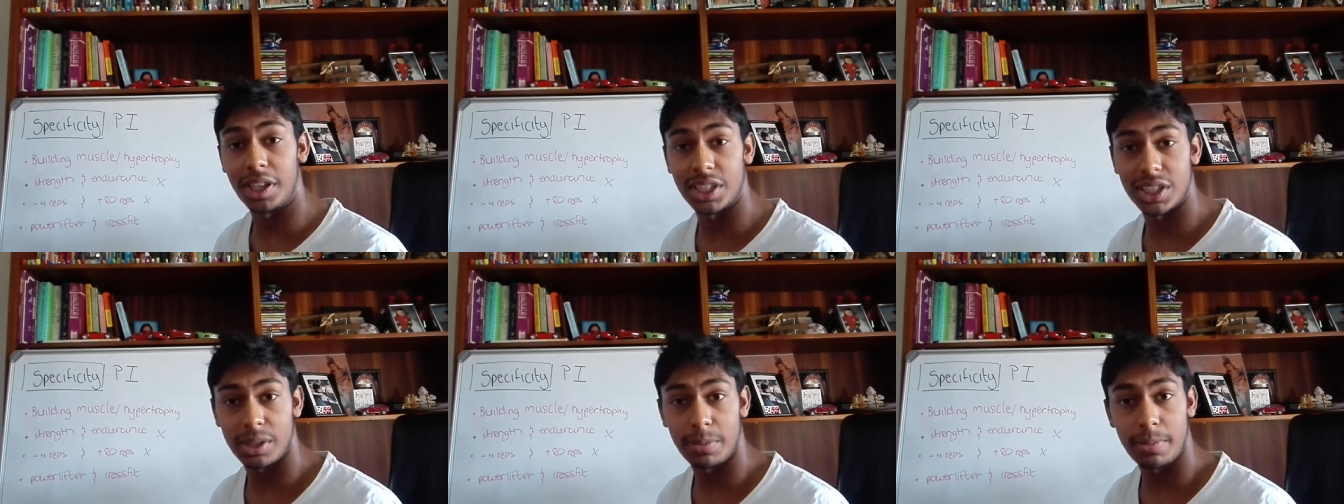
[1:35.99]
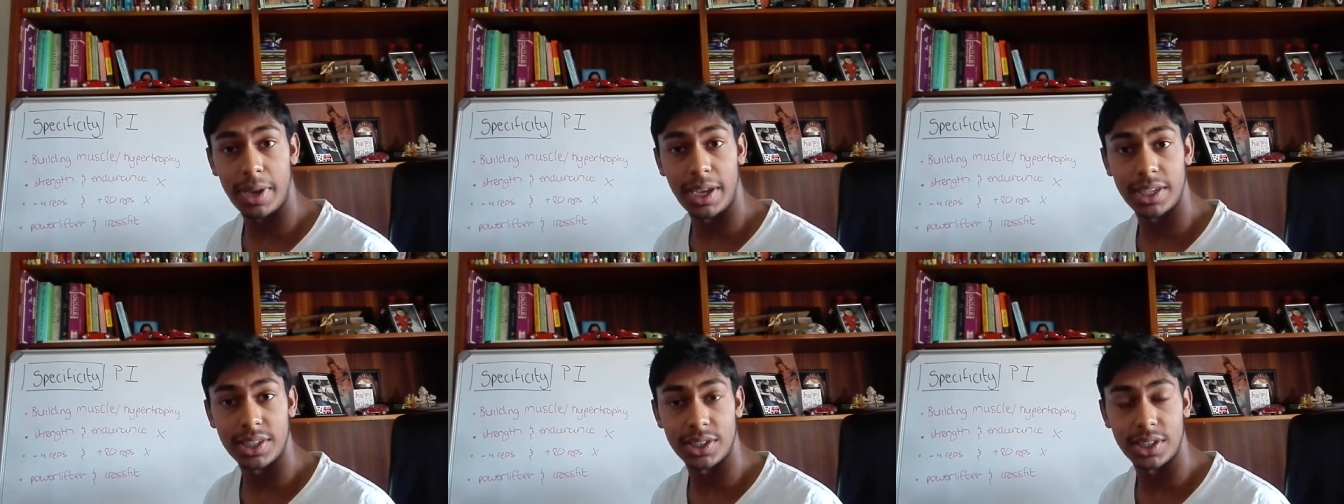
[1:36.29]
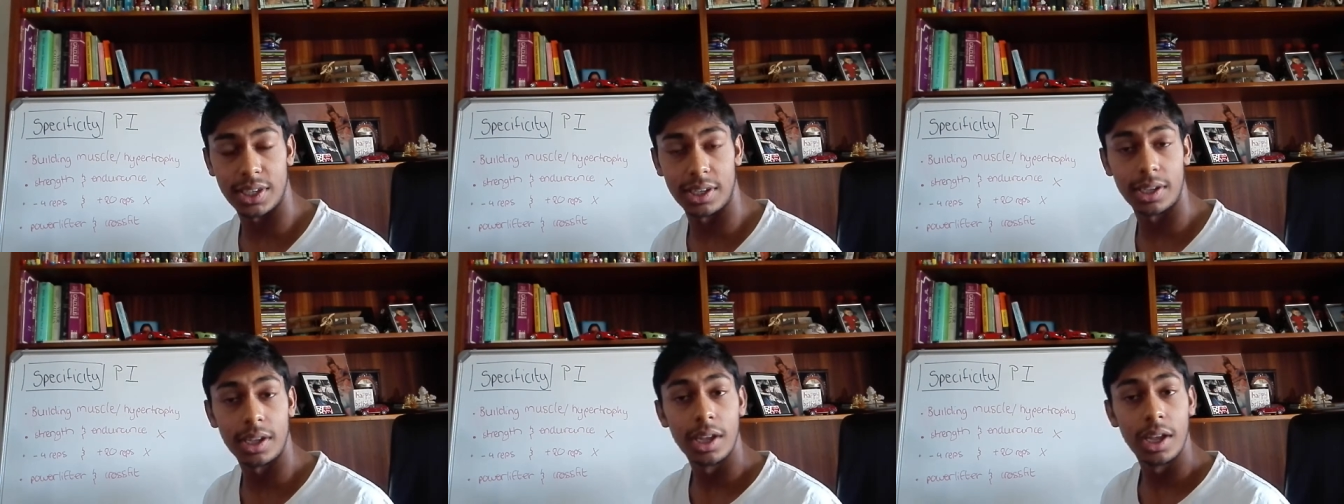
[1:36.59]
is
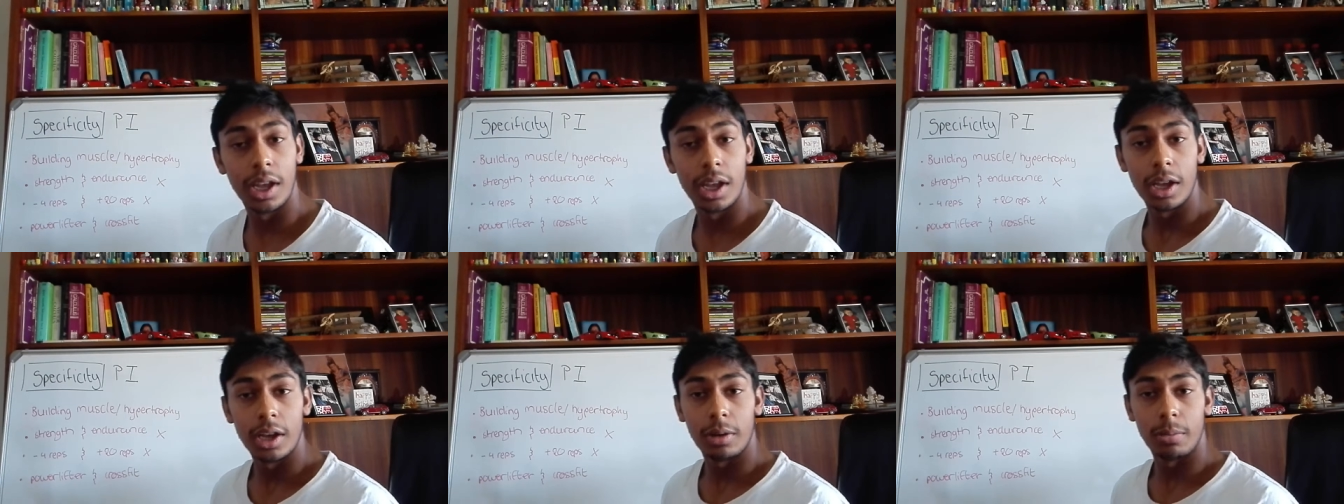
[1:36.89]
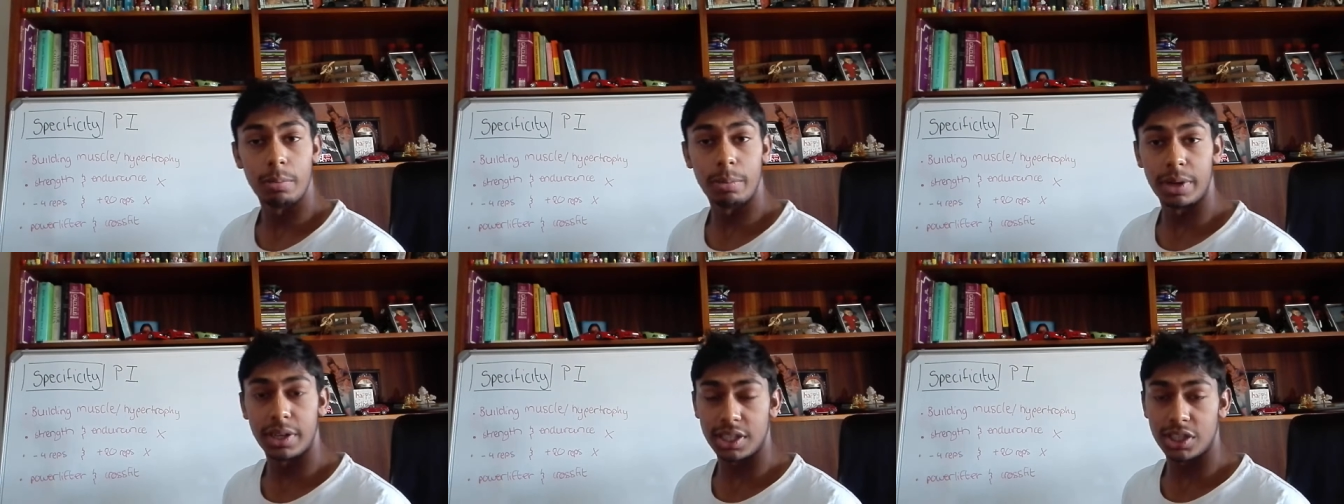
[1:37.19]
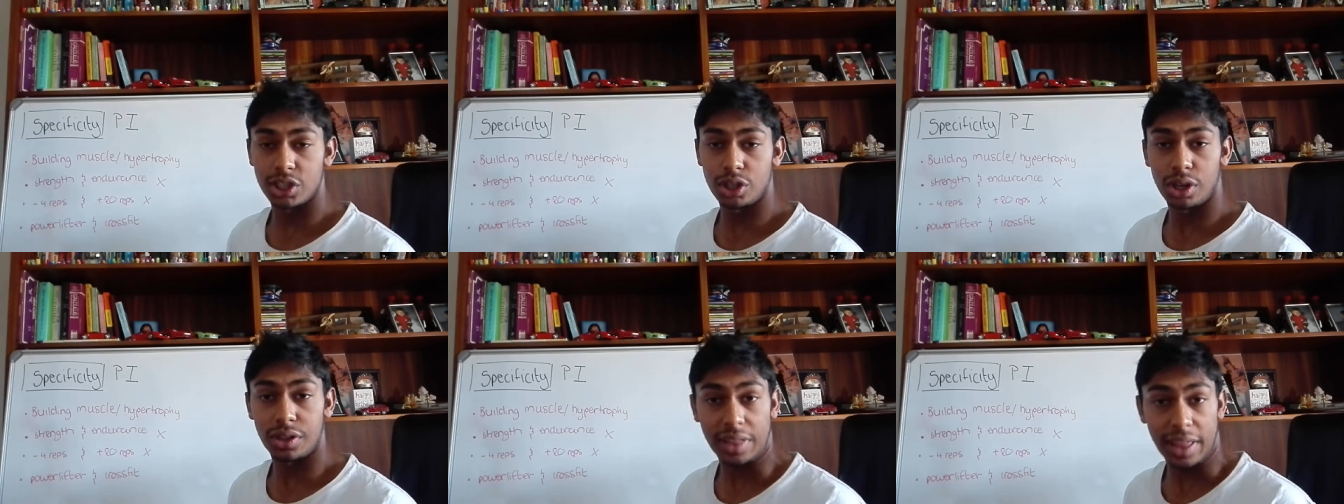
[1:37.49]
amazing, but
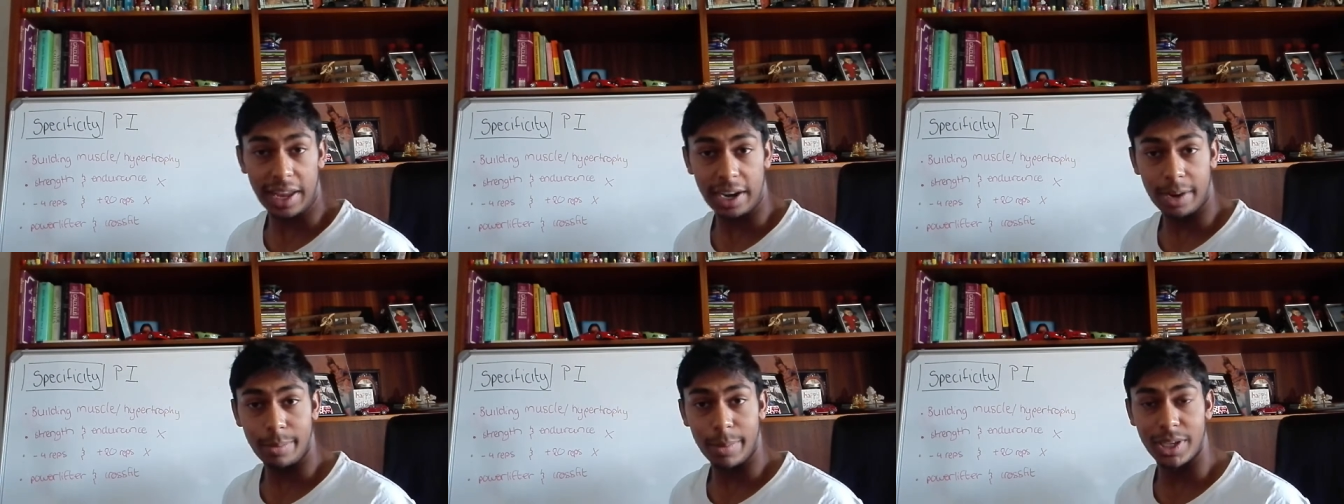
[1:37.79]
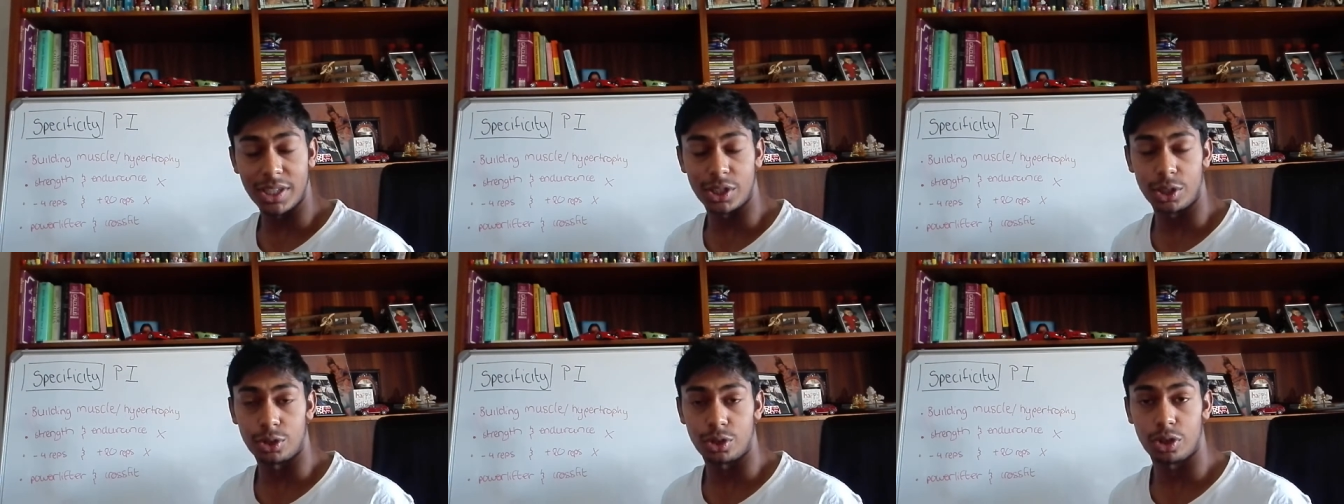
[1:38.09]
it's not that amazing